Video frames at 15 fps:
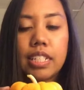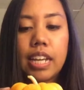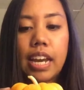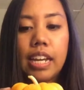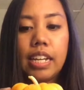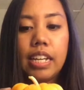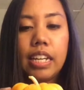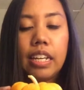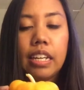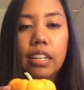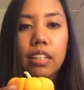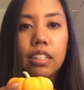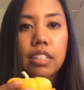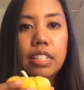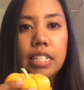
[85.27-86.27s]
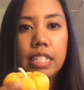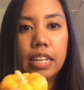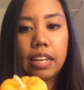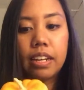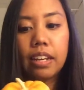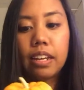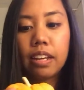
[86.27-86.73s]
tiny, it looks
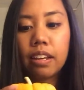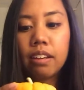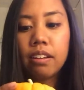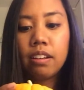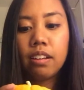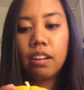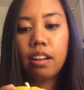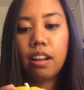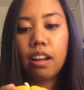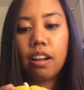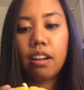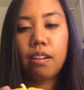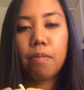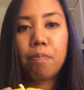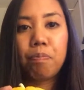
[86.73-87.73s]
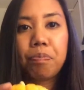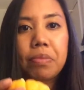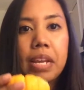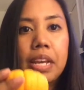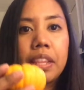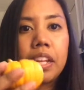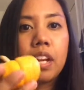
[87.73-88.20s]
skinny, and
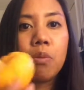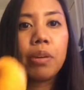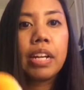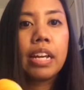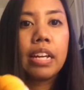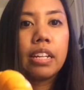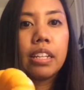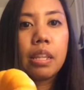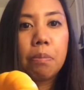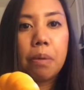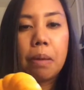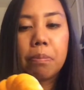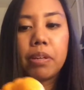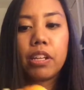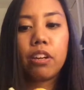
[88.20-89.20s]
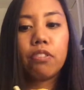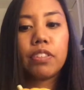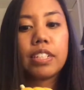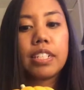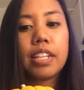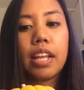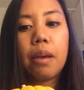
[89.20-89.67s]
then I would hand the pumpkin over
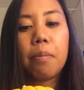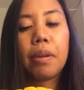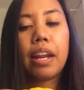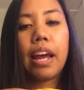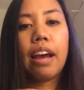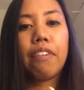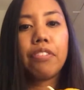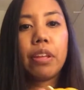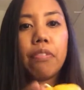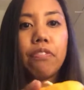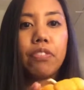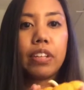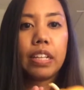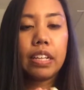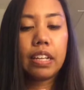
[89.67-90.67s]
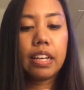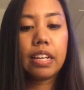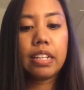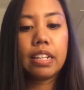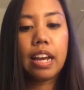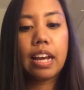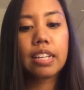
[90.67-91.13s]
to them and have them feel it
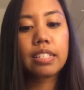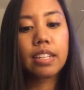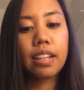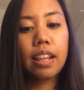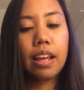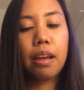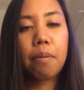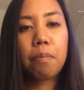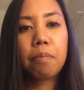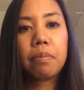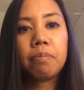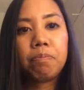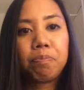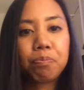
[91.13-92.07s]
and ask them,